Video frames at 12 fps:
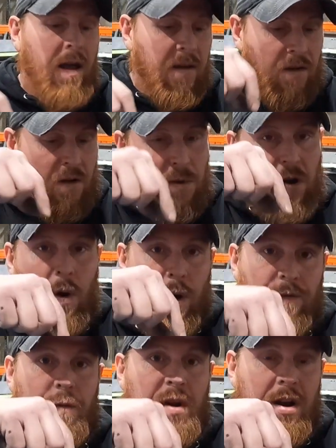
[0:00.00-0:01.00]
It's going to be
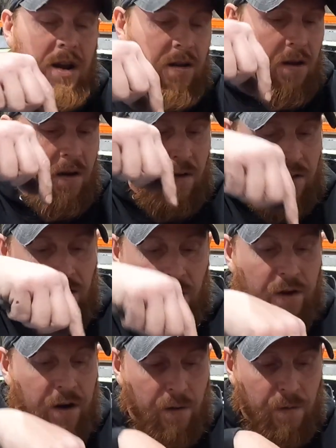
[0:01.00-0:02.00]
hard for me to get the
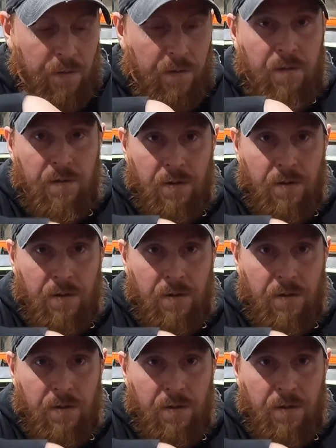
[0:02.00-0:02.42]
silicone